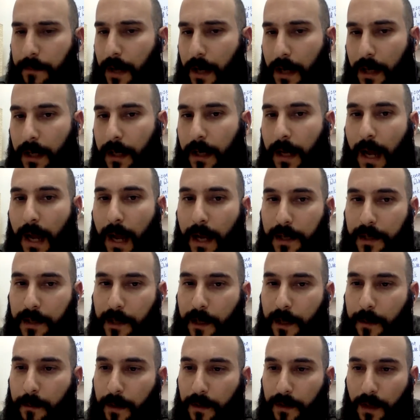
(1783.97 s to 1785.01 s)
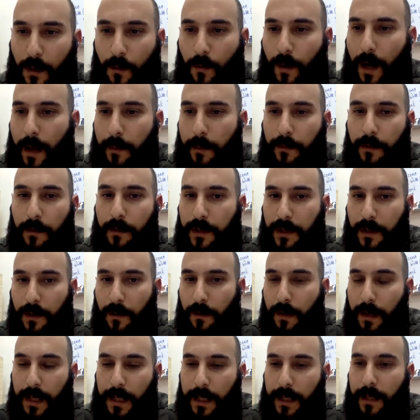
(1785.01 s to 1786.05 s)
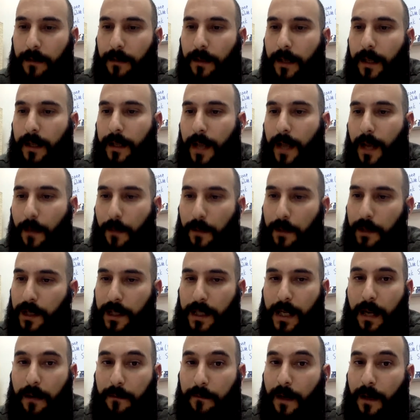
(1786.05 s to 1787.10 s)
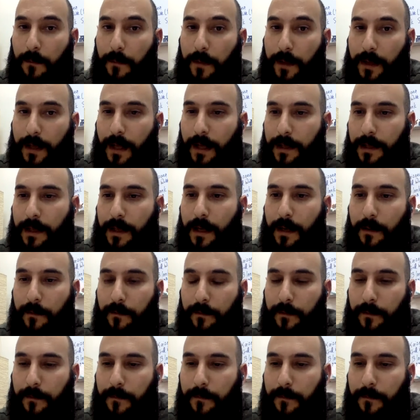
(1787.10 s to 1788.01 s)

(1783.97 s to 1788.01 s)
not going to ask you about the grammars or anything like that. We just had fun with that stuff.